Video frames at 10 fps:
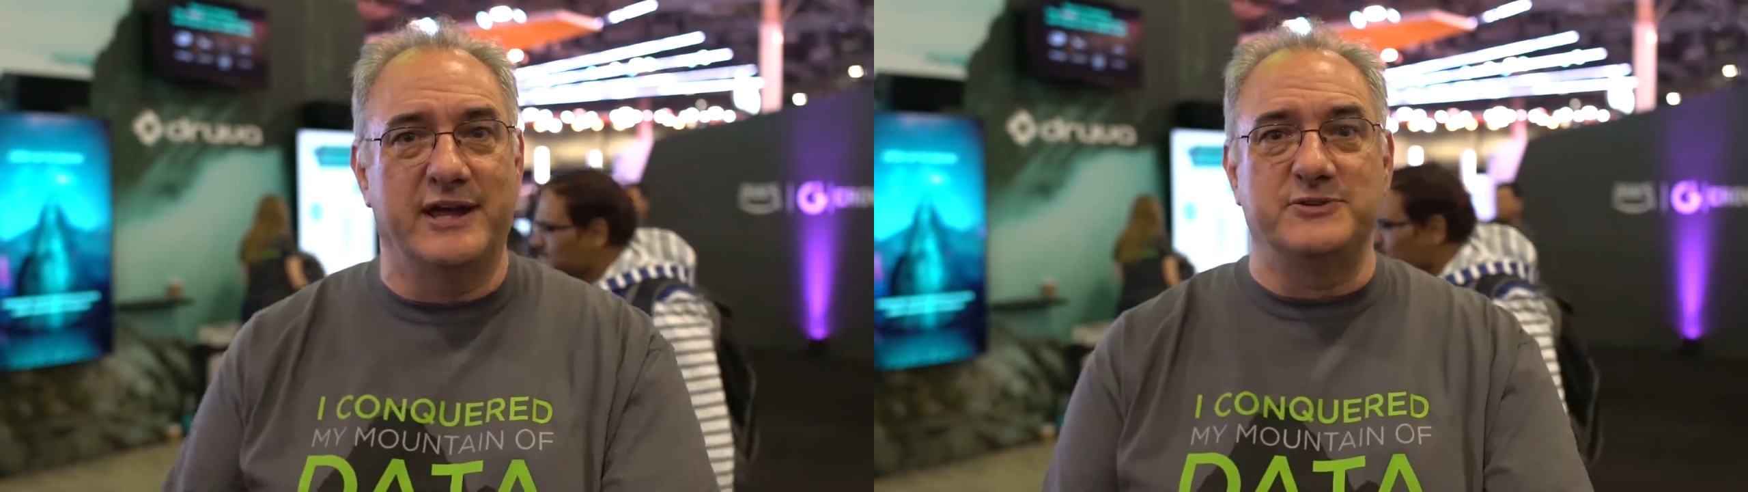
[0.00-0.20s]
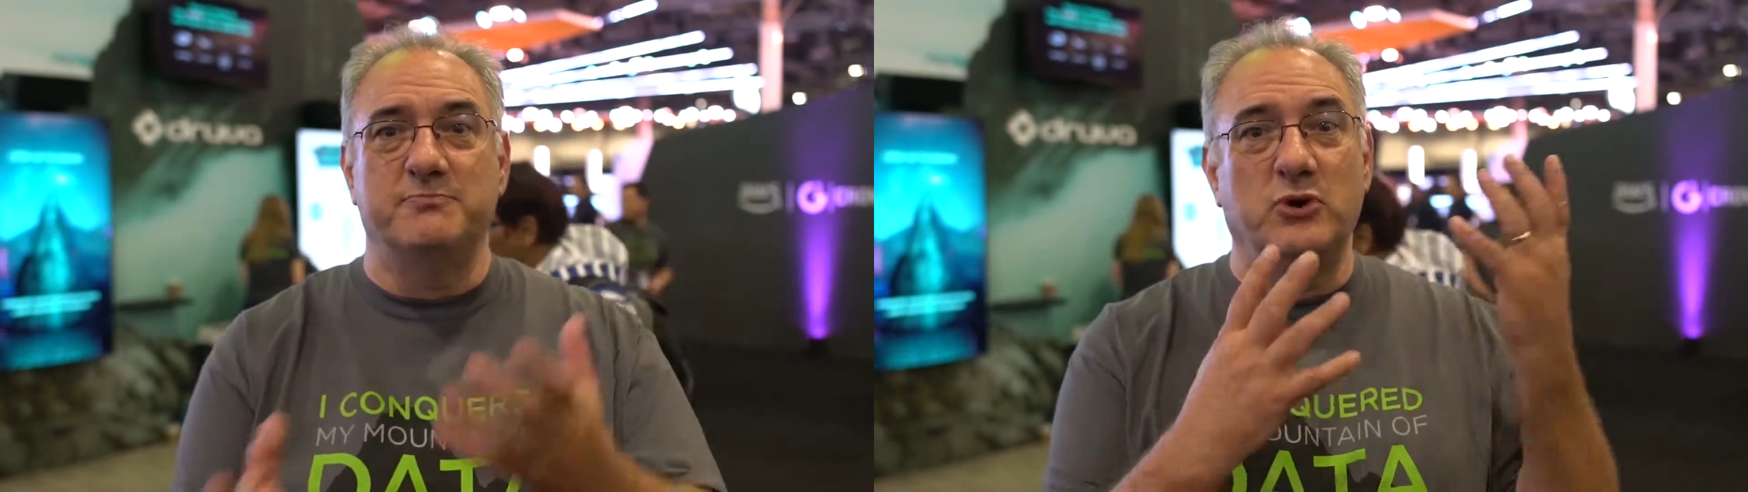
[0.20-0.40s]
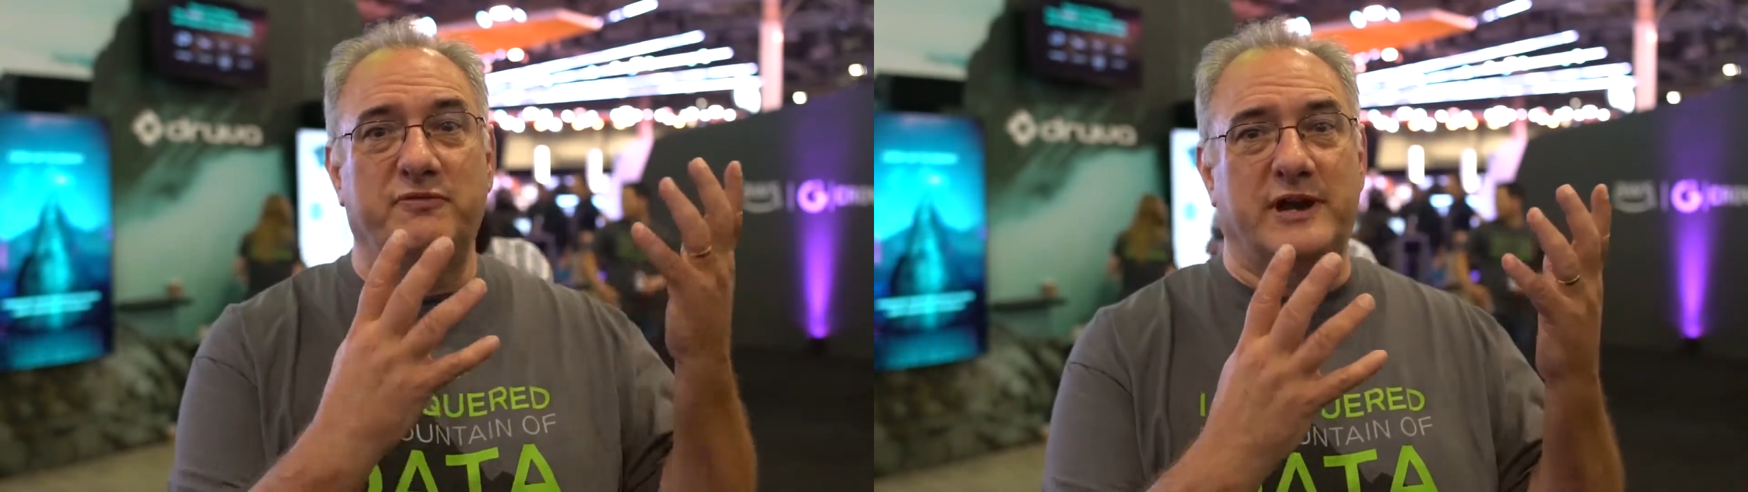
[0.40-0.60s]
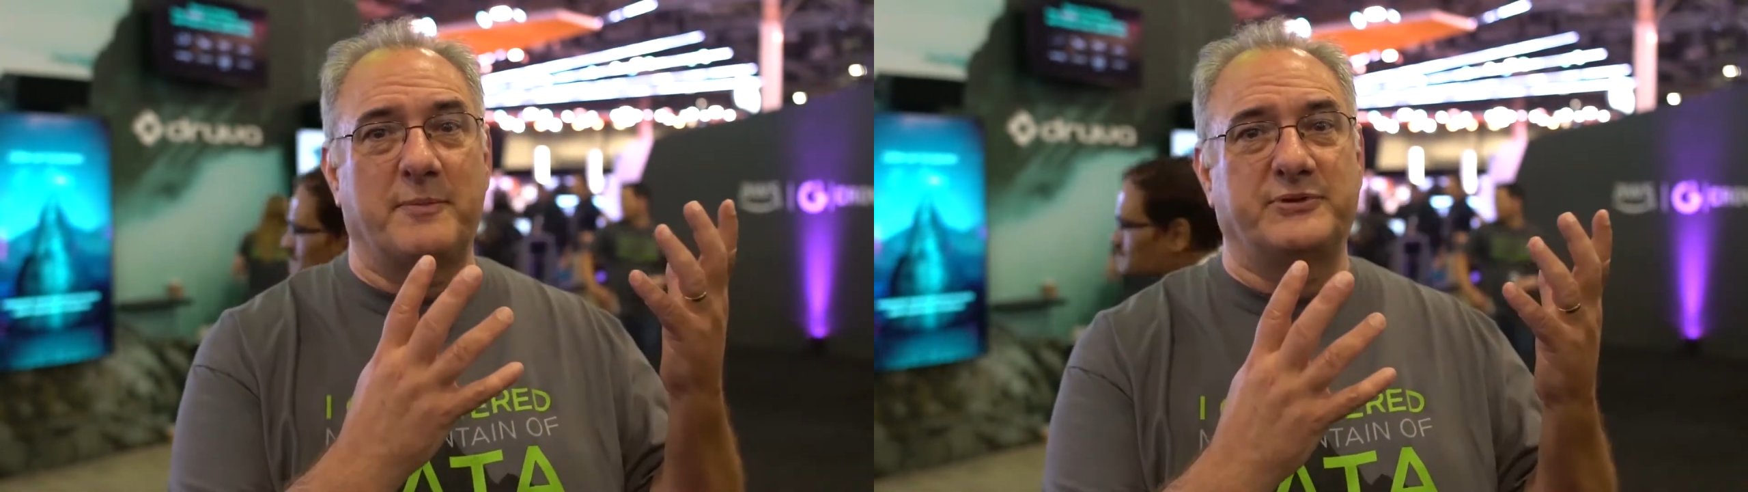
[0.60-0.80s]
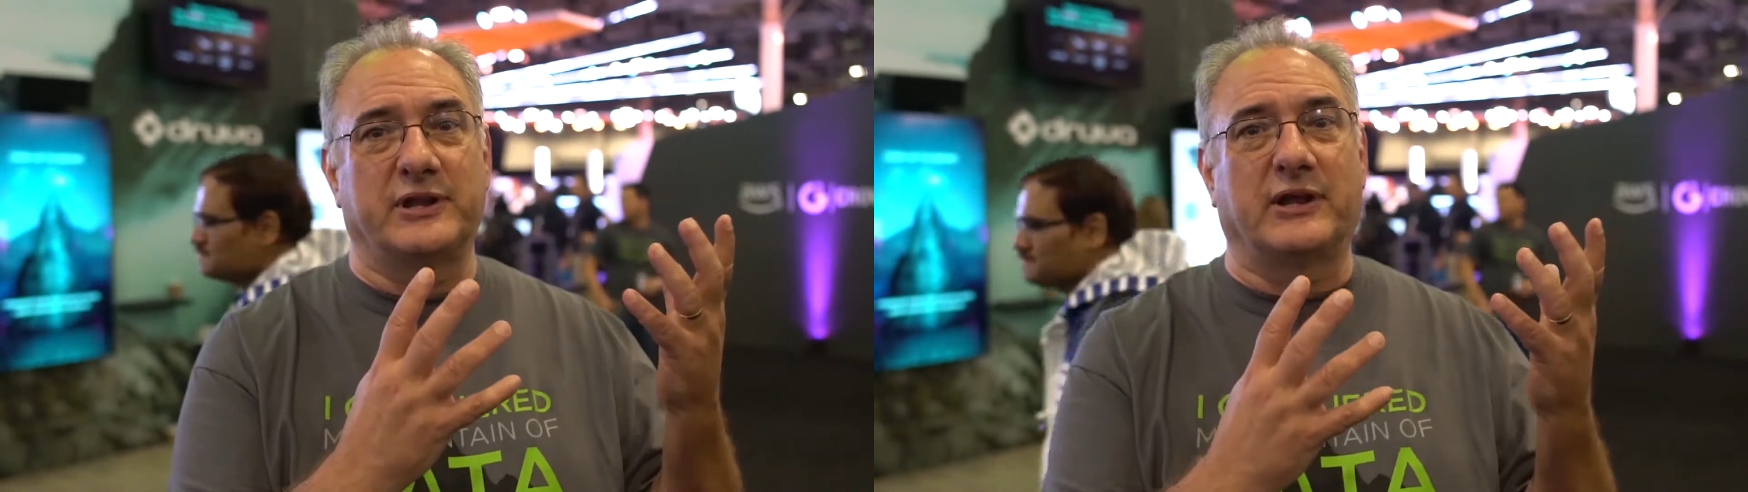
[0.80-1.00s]
and move it
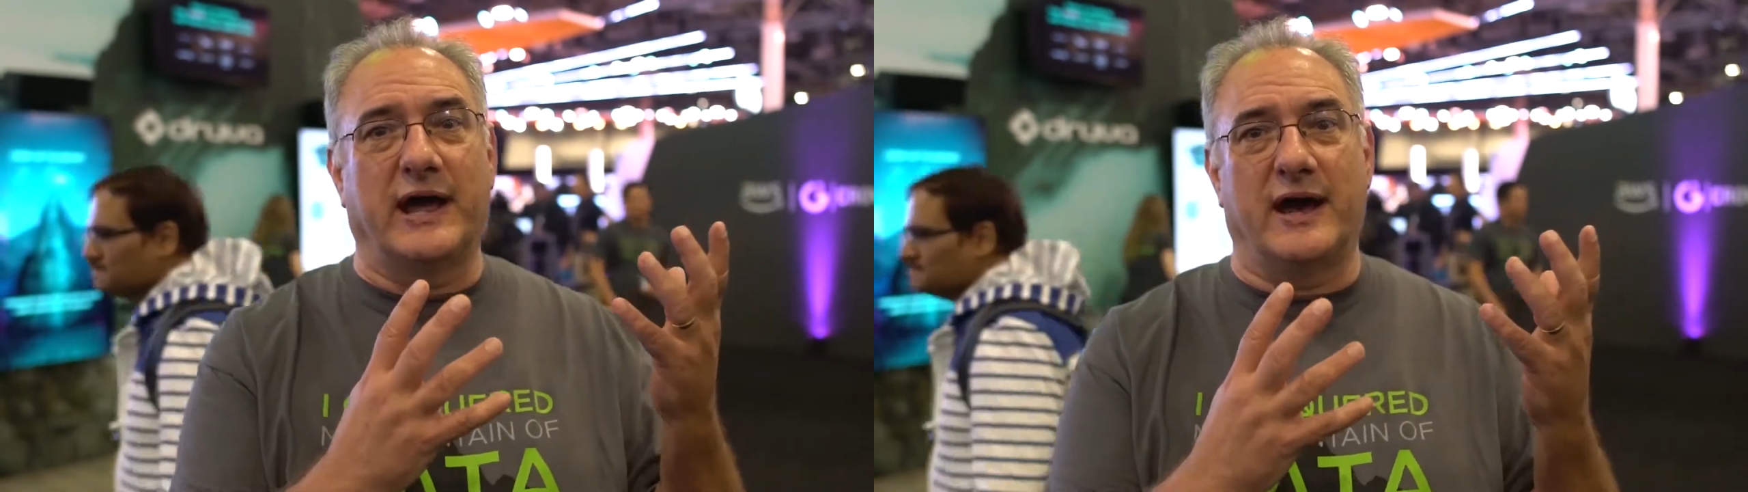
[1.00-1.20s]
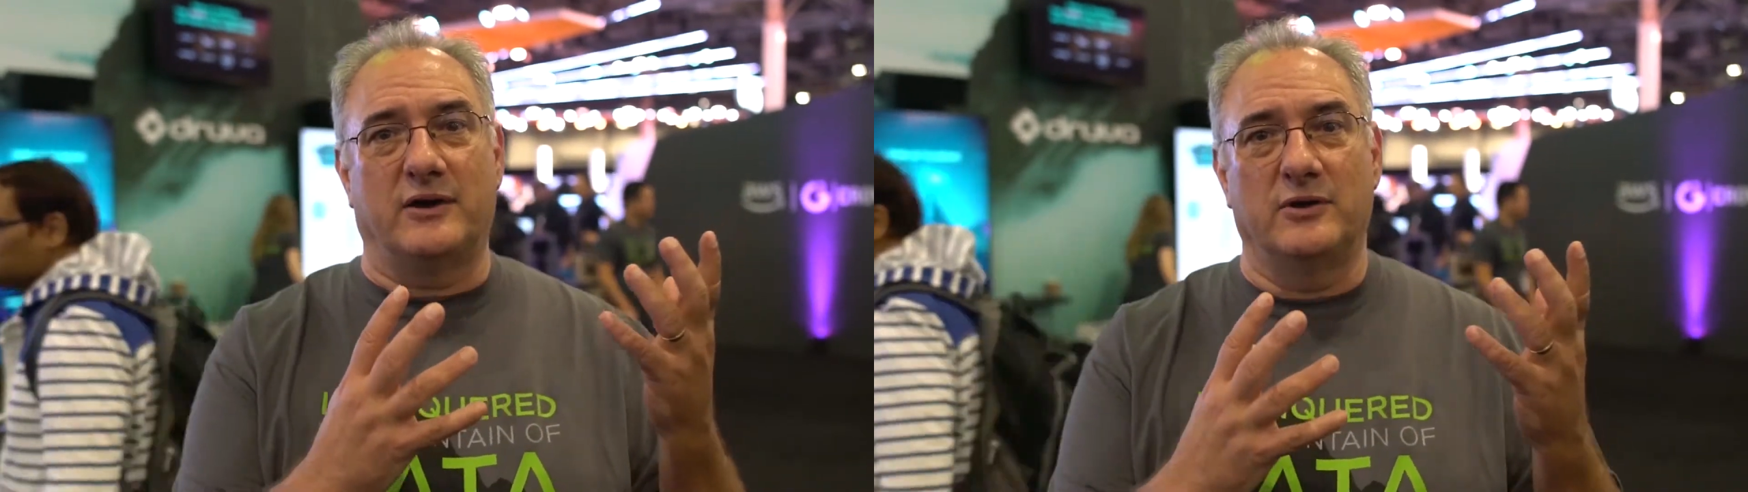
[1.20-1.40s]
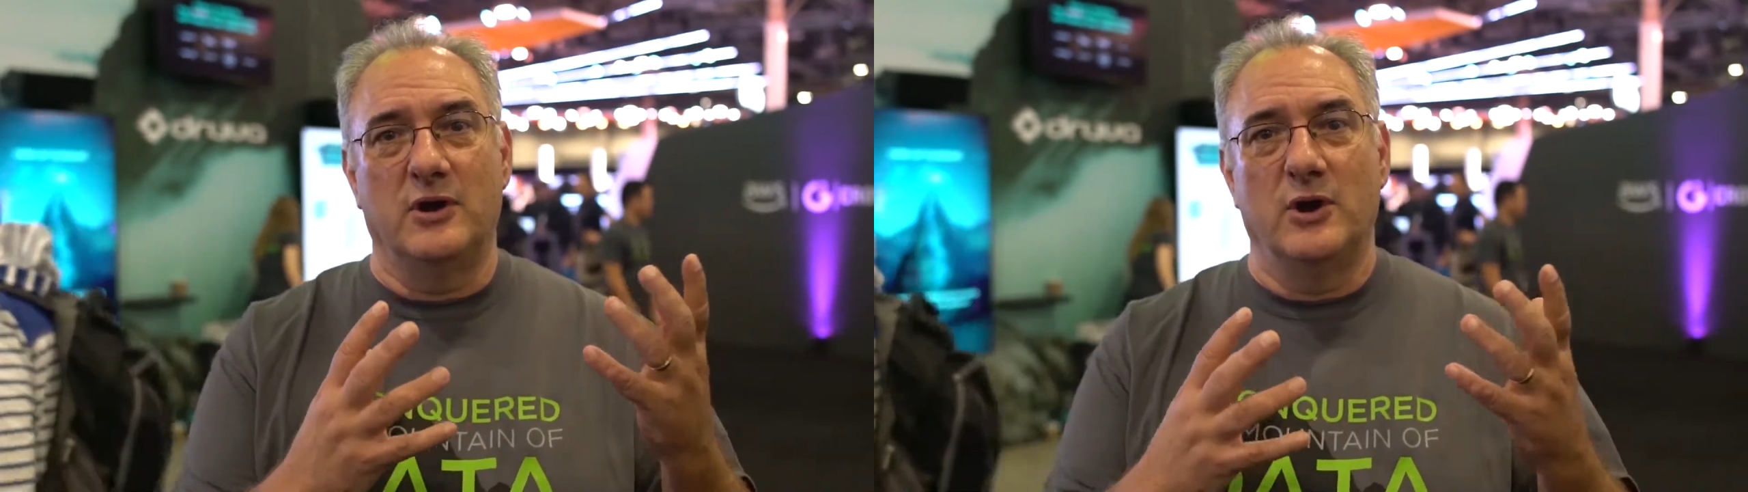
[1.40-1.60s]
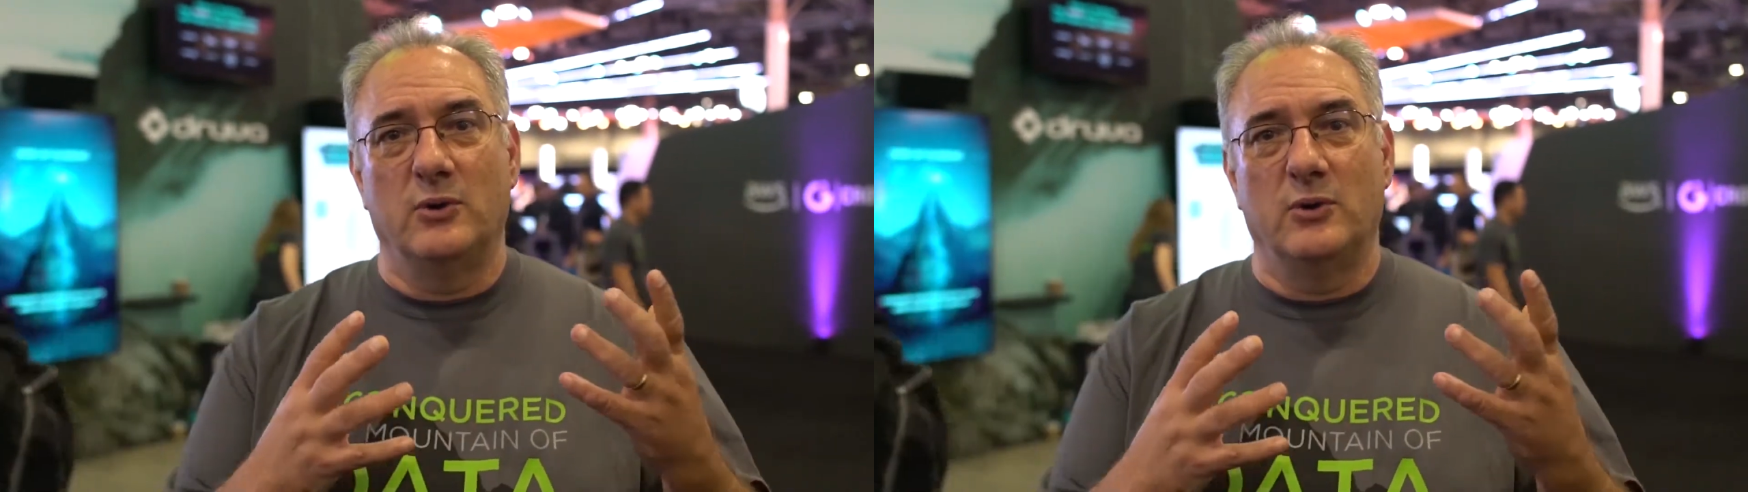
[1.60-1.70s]
up to the cloud.